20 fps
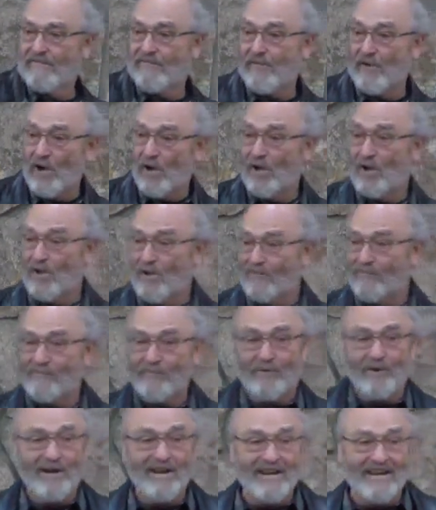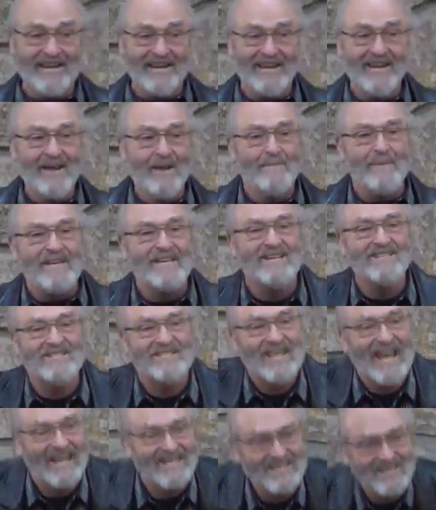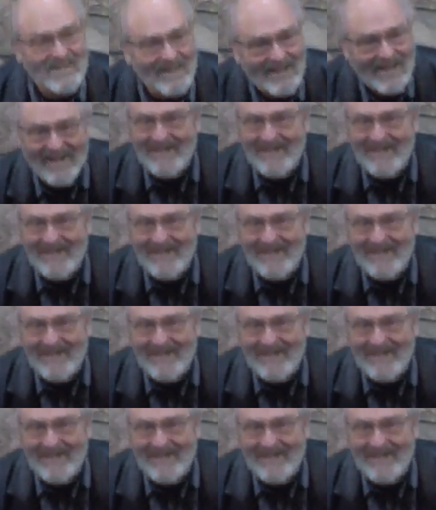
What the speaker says: full, free, because that's the